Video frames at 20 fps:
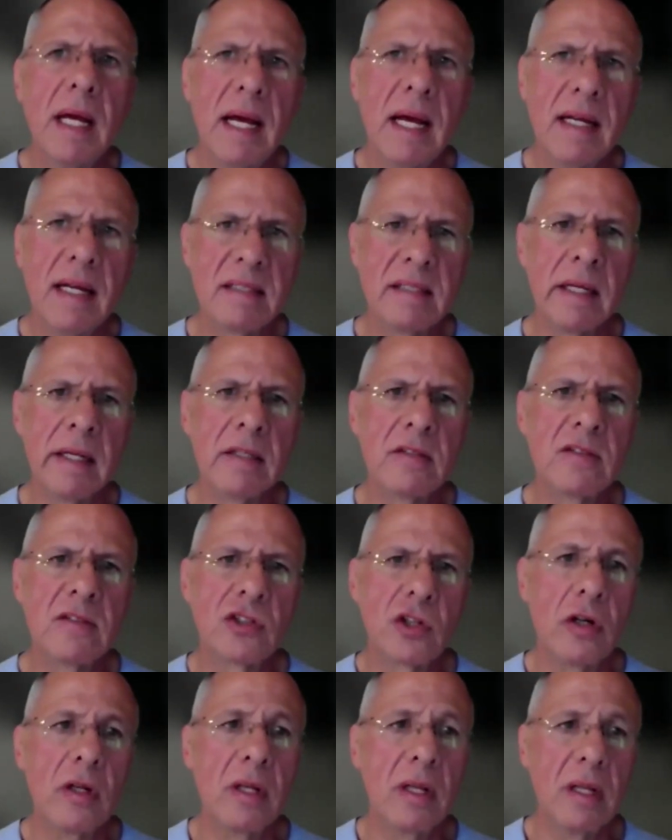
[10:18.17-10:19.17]
has a
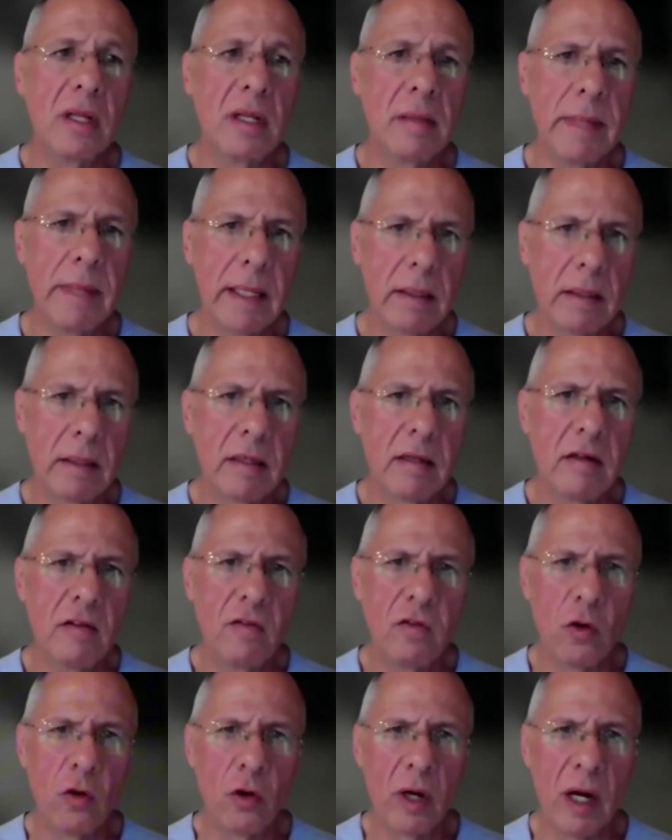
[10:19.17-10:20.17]
certain limit
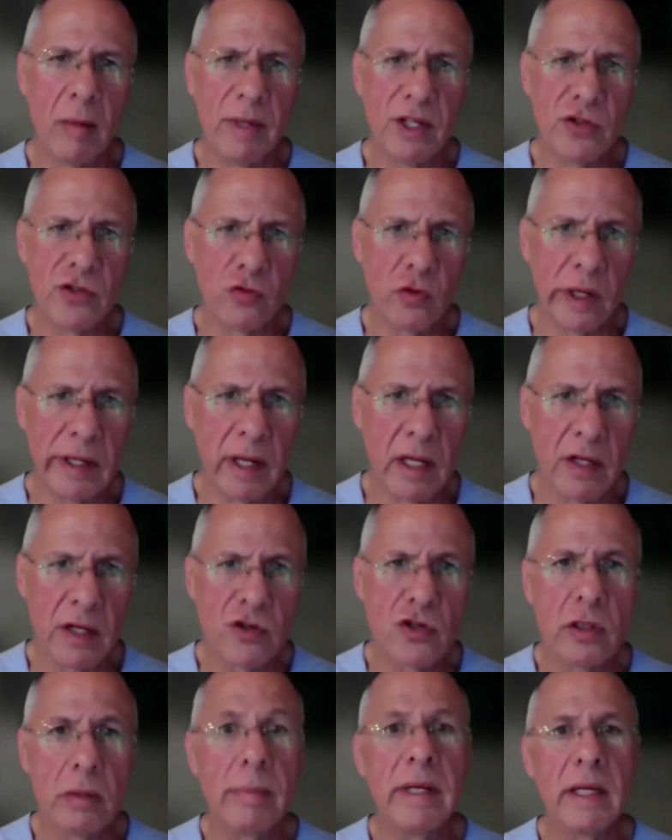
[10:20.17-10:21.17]
for how much
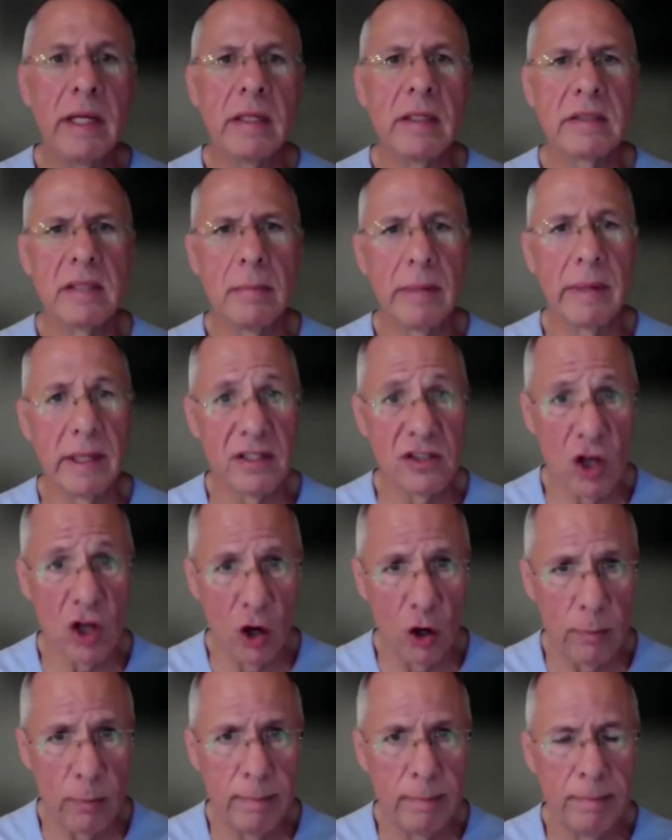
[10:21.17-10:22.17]
radon should be in somebody's
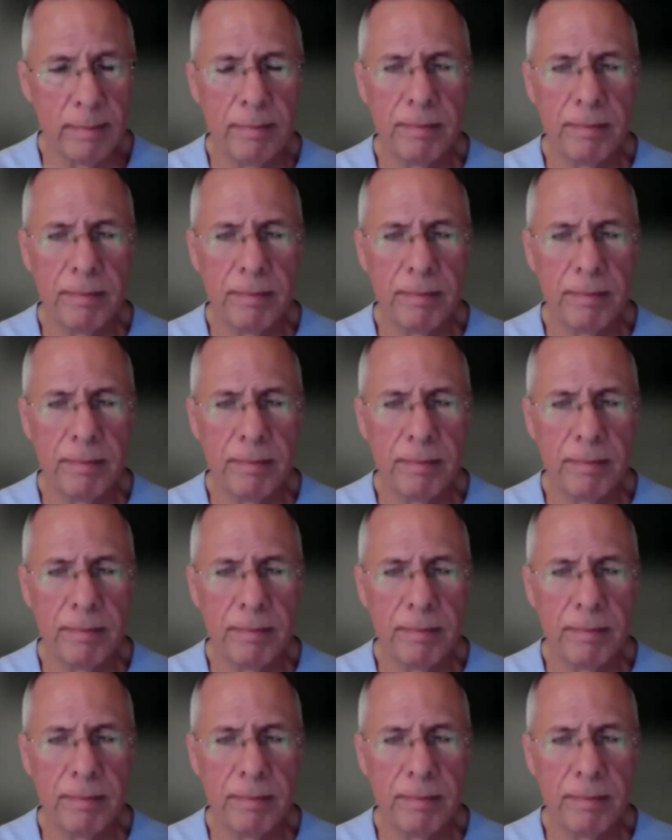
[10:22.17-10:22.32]
home.